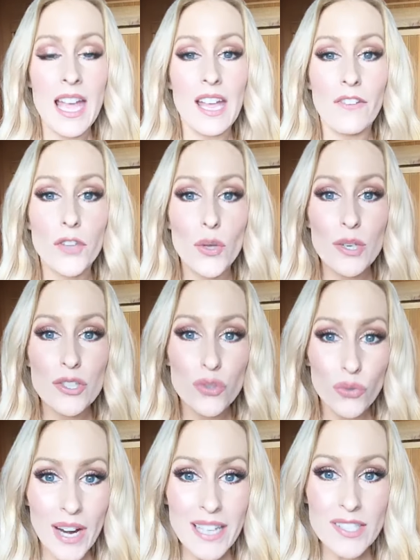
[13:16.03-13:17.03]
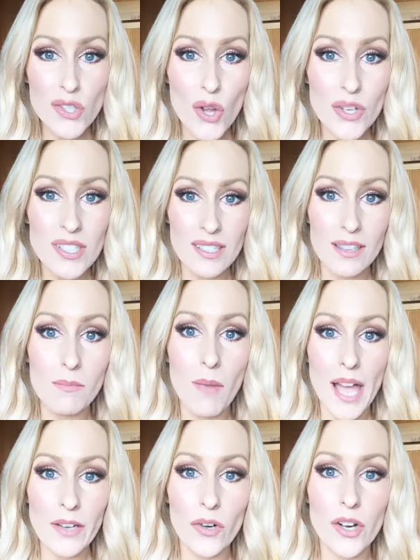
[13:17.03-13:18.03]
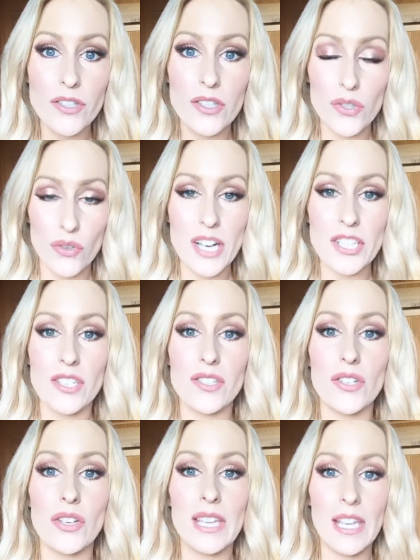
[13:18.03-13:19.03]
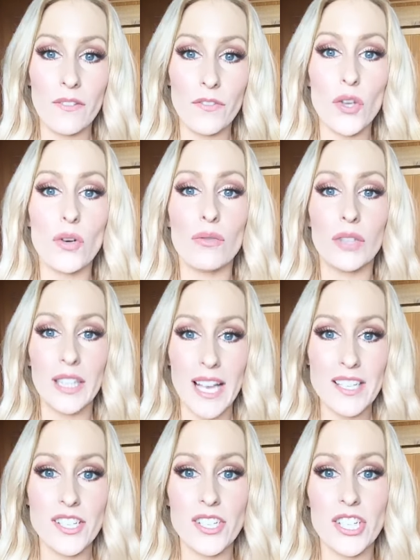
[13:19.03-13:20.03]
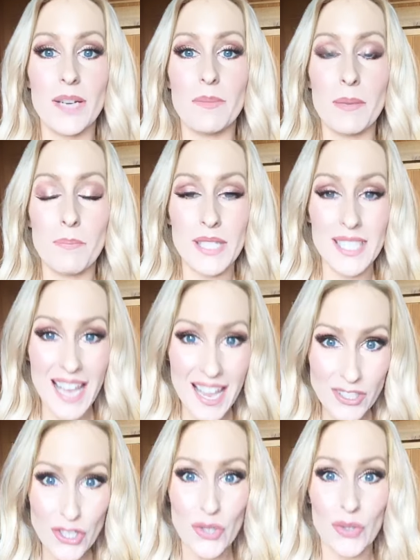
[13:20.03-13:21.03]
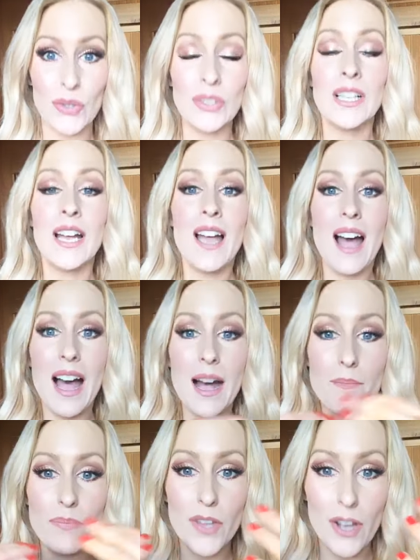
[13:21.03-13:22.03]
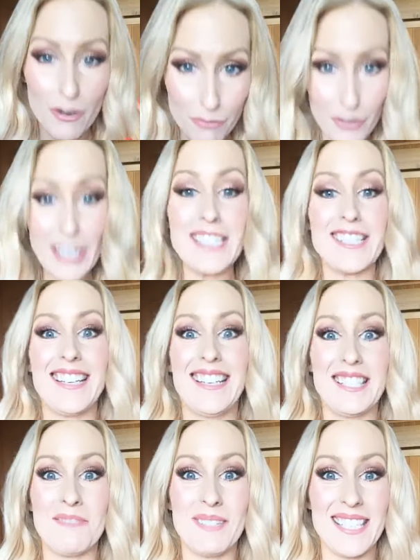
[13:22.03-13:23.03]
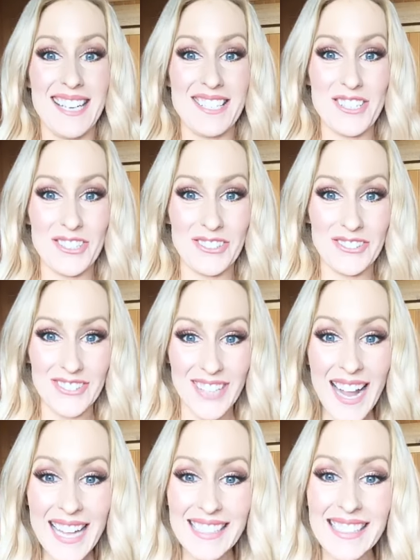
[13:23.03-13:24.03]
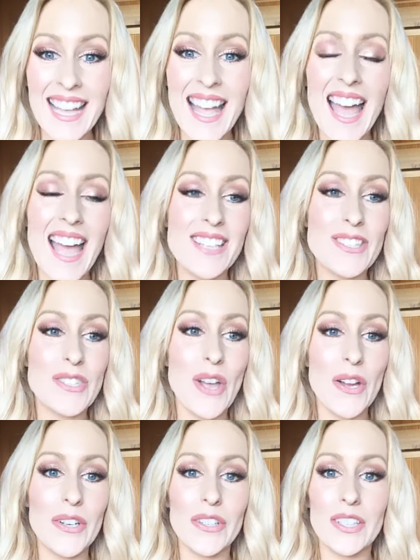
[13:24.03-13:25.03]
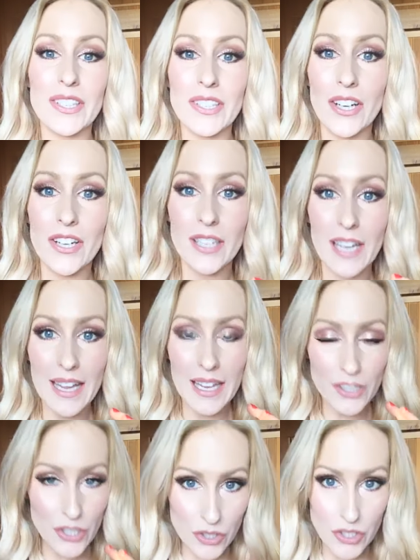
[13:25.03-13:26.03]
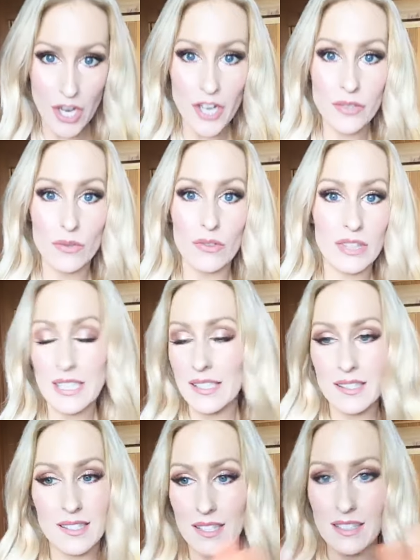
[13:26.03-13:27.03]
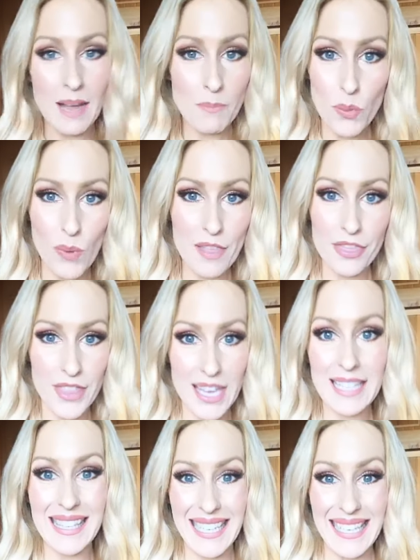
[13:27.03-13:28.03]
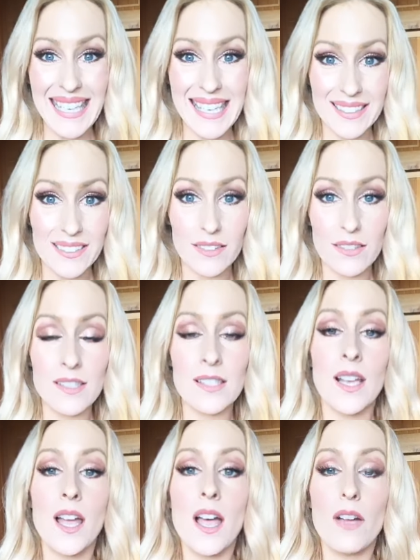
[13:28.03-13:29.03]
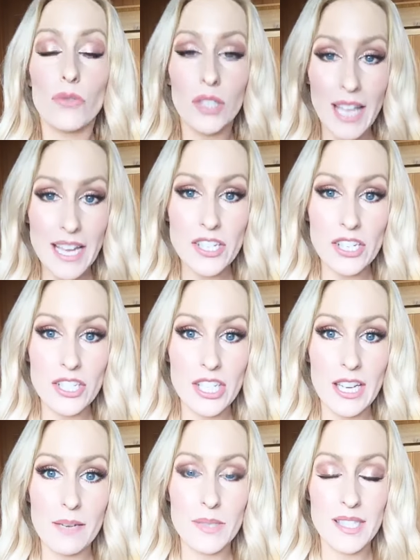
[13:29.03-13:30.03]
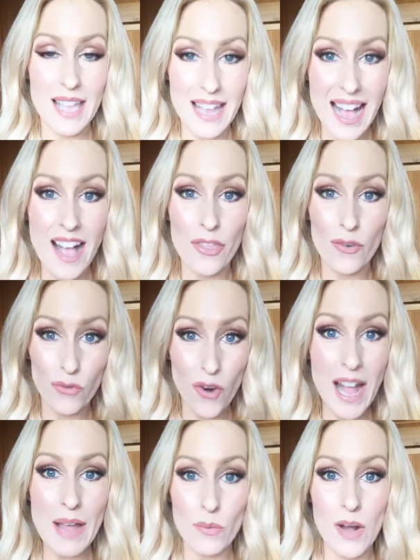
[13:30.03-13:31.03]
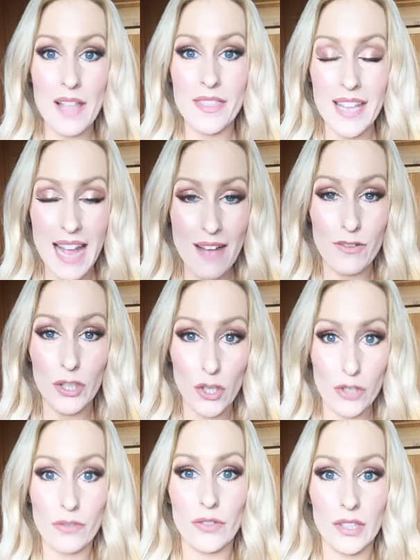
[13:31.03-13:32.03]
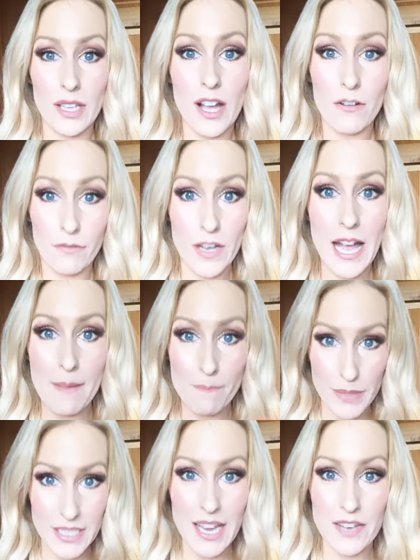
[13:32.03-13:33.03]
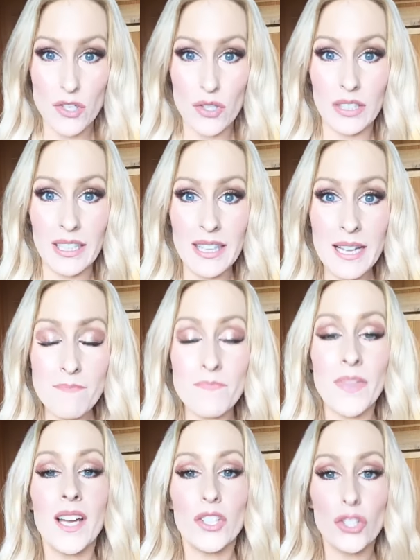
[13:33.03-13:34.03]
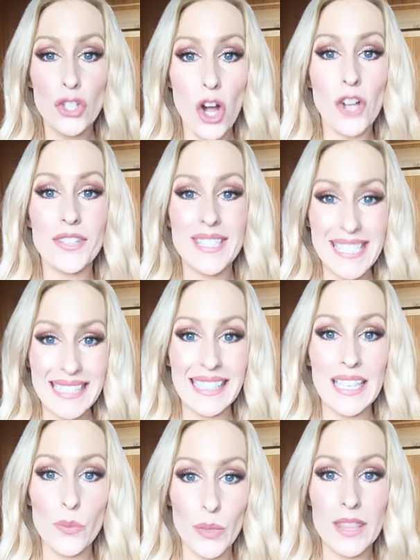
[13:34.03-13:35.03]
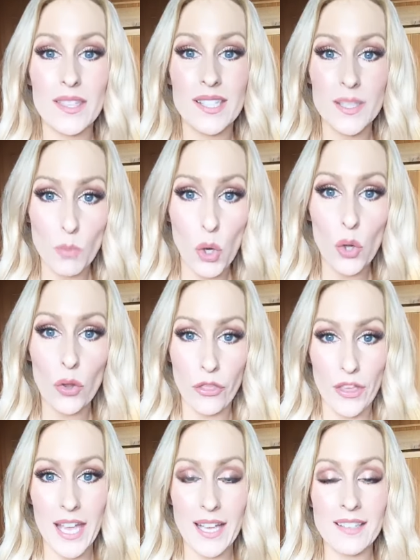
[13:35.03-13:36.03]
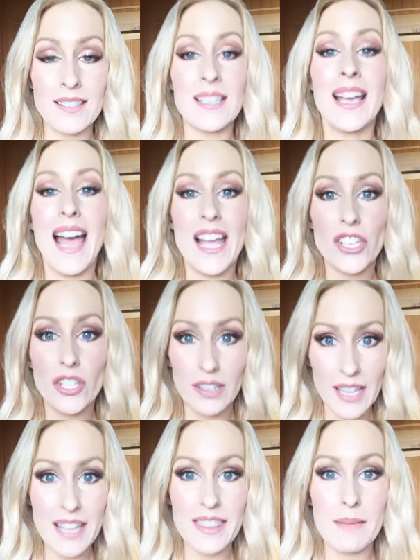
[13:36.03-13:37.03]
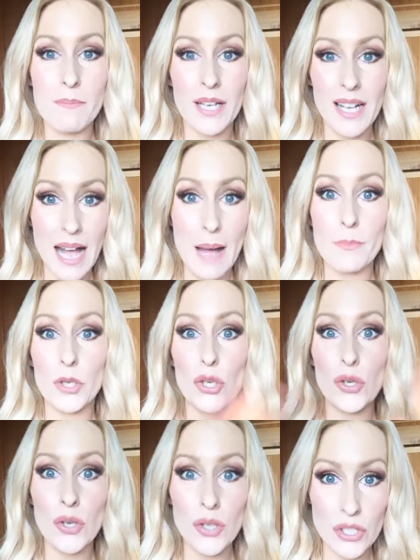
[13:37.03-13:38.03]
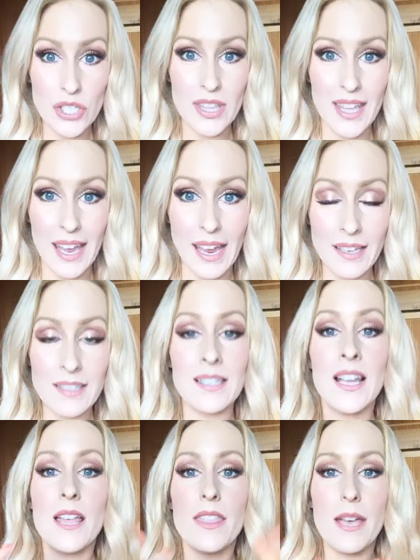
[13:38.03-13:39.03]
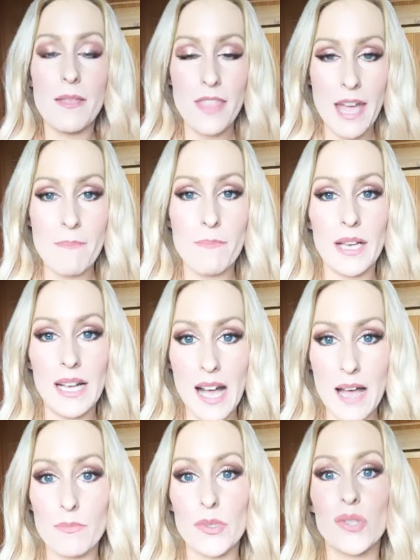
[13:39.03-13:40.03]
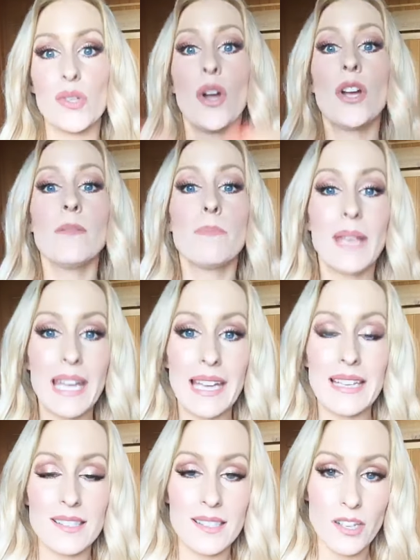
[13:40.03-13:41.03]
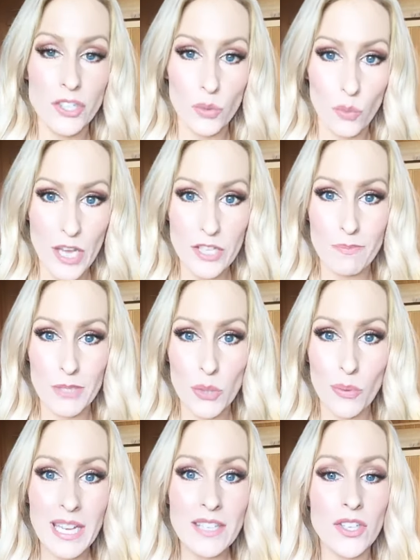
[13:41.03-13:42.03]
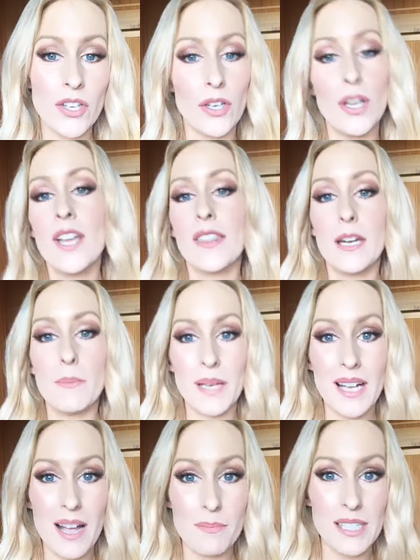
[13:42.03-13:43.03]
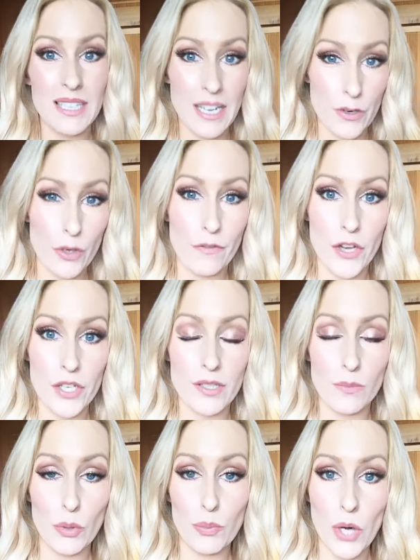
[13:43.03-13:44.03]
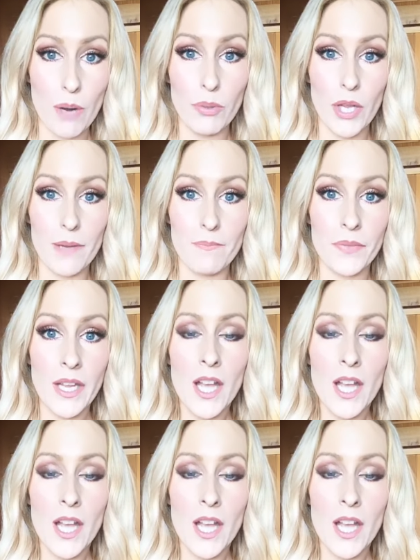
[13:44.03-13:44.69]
If you address those little micro discretions, you give your relationship the potential um, of reaching its potential, right? And so, you know, you don't, this is the number one thing that kills relationships that are the right one that have a lot of, of um, potential in them not dealing with the small things and you let them become huge things that then become so big and such a wedge between you that it becomes an irreversible problem